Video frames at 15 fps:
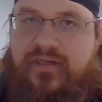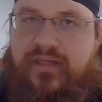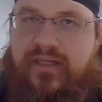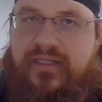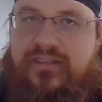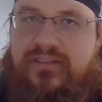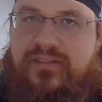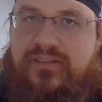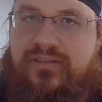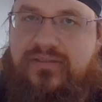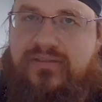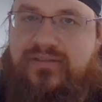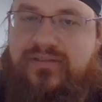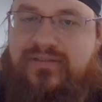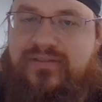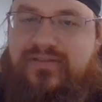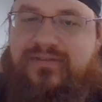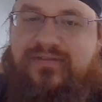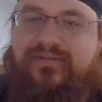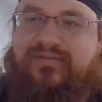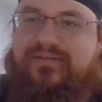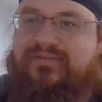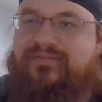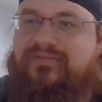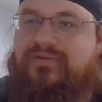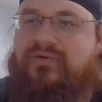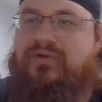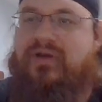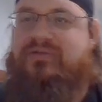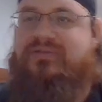legs. Who
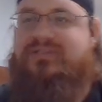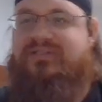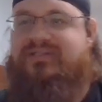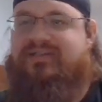knows?